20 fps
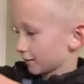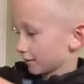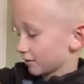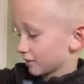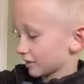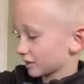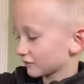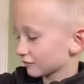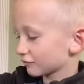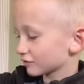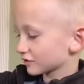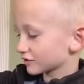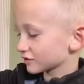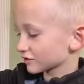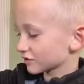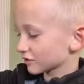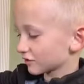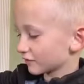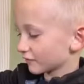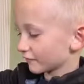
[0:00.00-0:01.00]
so what's going to
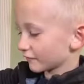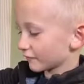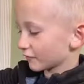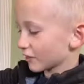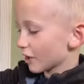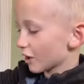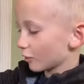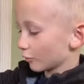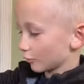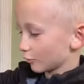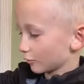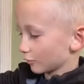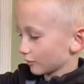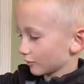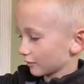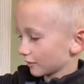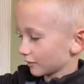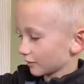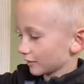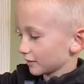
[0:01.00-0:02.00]
happen to the
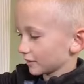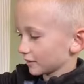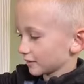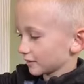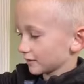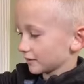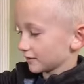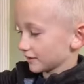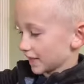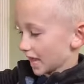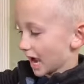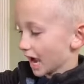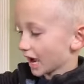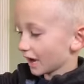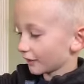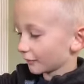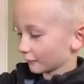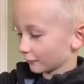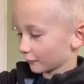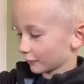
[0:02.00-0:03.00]
empty one?
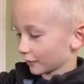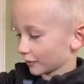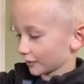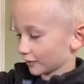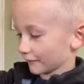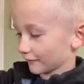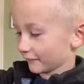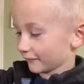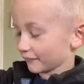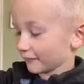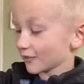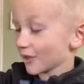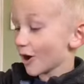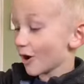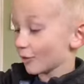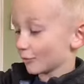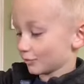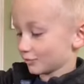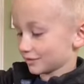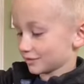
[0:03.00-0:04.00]
That one
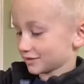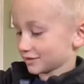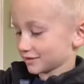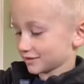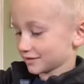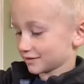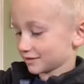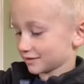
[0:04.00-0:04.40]
floats.